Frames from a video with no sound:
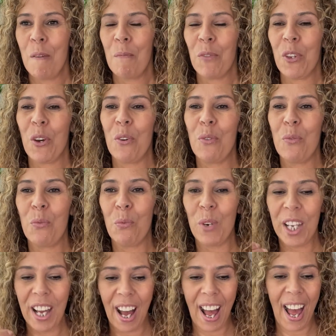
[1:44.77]
So
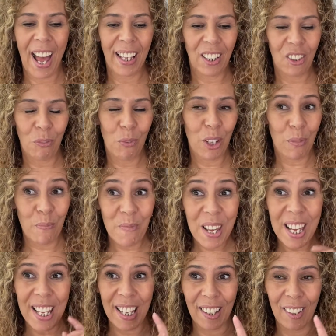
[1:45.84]
we are act, which
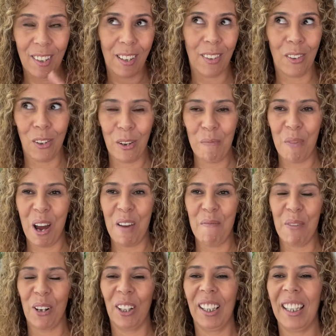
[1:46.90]
means it's so mind
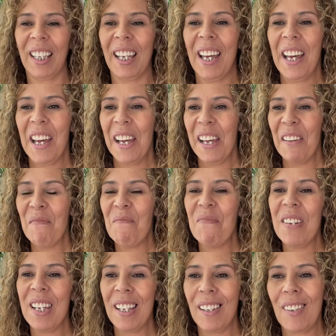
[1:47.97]
boggling. It
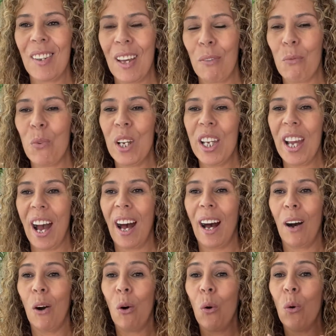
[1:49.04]
means that we
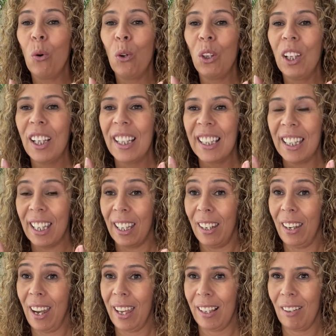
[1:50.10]
are all
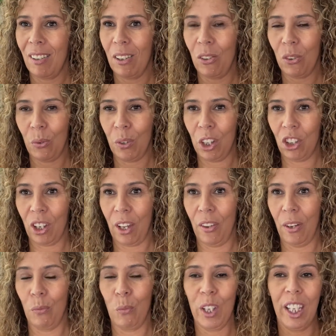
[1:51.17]
connected to each
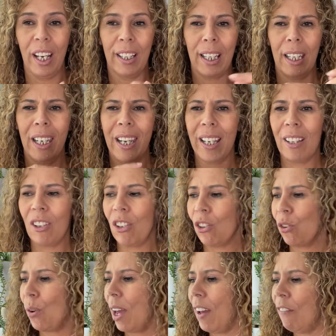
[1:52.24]
other. We are connected
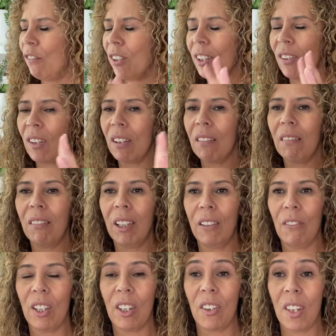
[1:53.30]
to every single
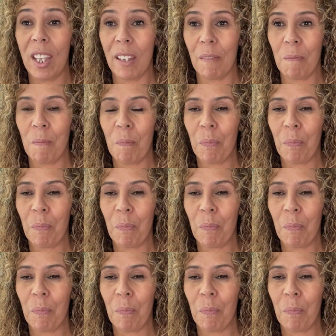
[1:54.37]
living thing.